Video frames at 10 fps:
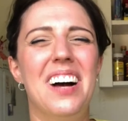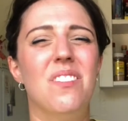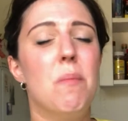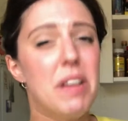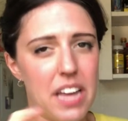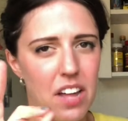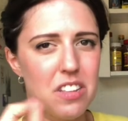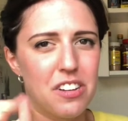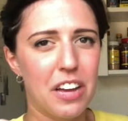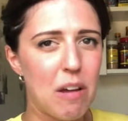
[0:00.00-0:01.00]
But yeah, the
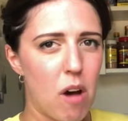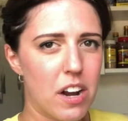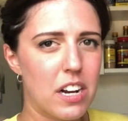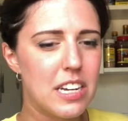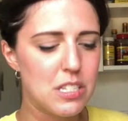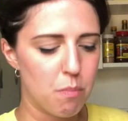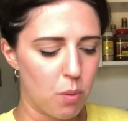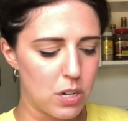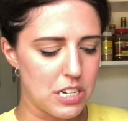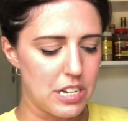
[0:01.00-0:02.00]
cooking water is
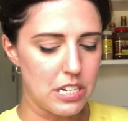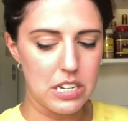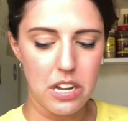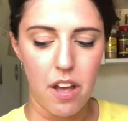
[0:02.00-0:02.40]
important.